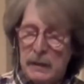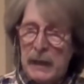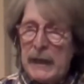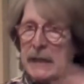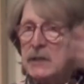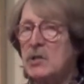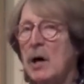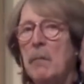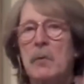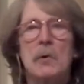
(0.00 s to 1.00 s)
a
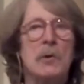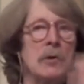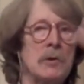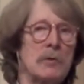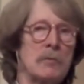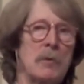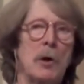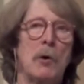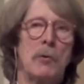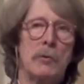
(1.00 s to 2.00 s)
double
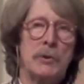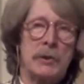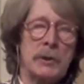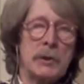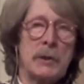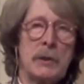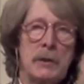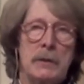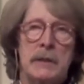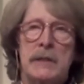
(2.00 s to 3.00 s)
road
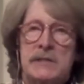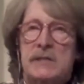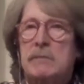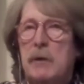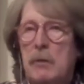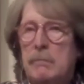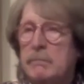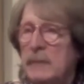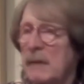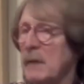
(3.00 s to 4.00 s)
leads to Rome.
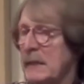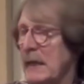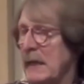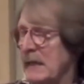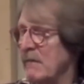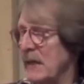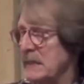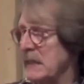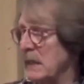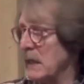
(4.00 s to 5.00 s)
How about that? Isn't that
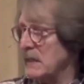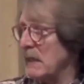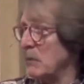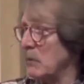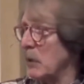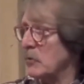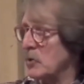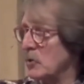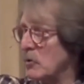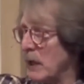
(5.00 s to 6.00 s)
fascinating? A double road.
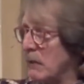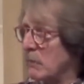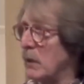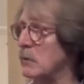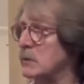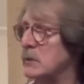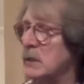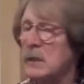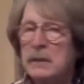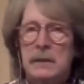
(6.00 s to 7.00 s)
Two great roads
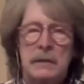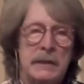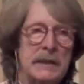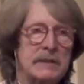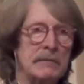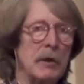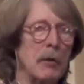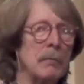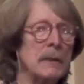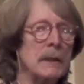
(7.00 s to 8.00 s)
lead to
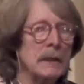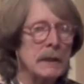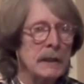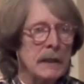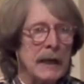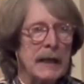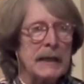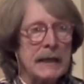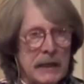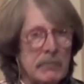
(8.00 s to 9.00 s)
Rome. And
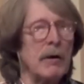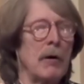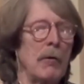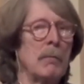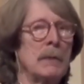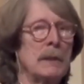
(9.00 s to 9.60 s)
in Rome,